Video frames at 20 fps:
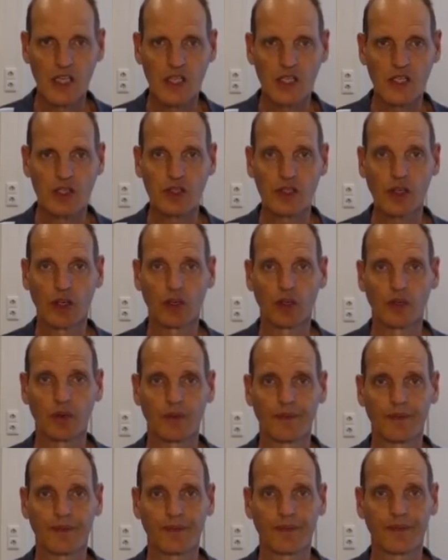
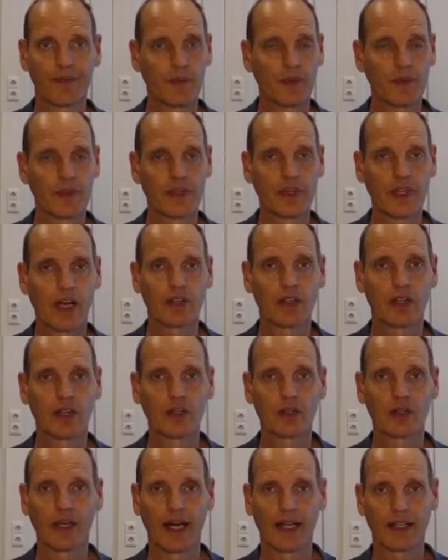So we'll now
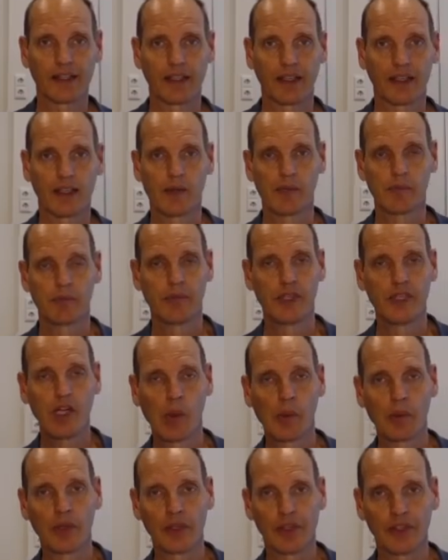look at a
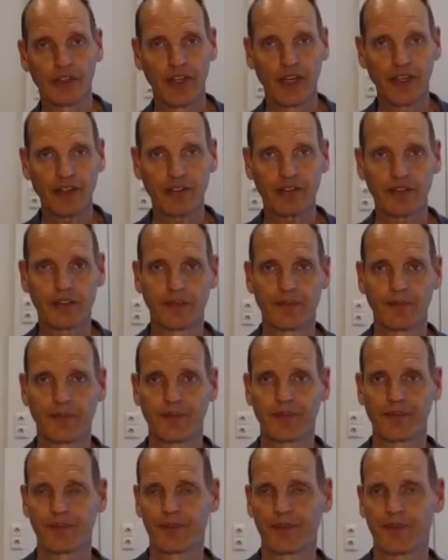binomial test
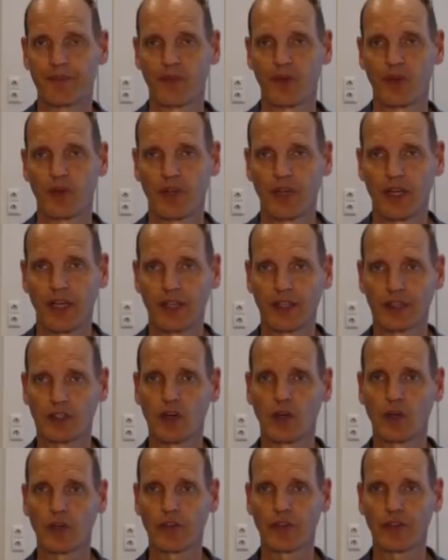and
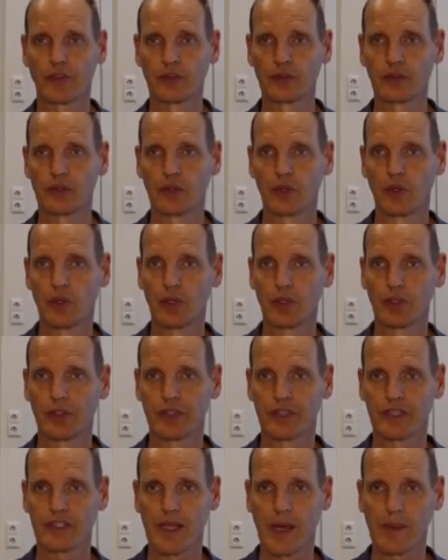go through all
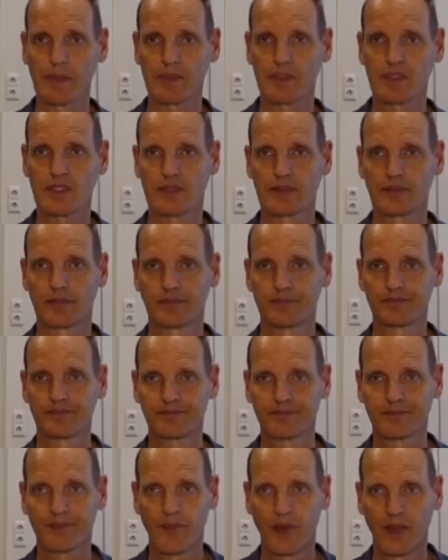the steps.
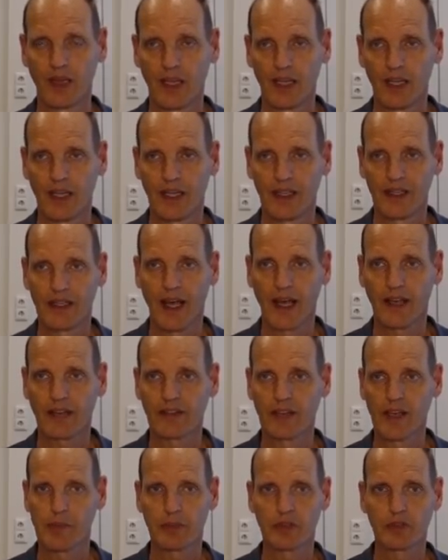Yeah,
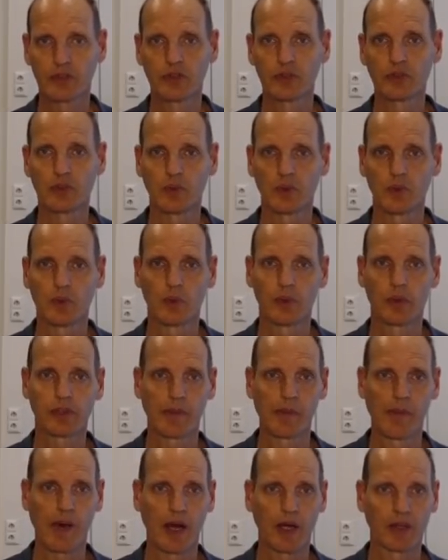example 2 was
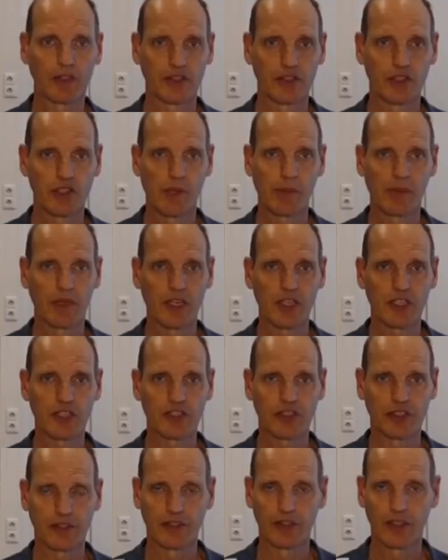about
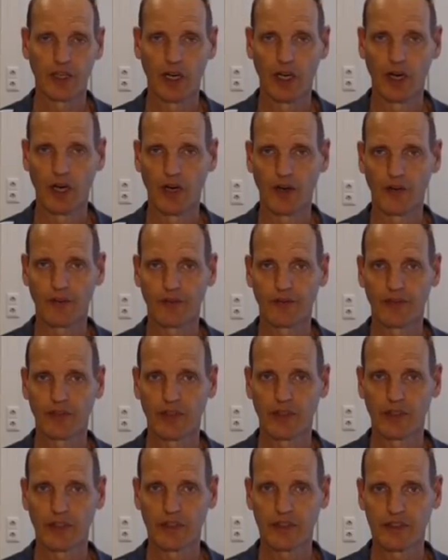germination of
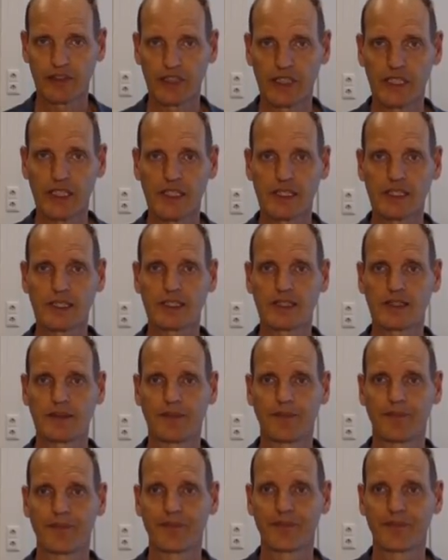seeds.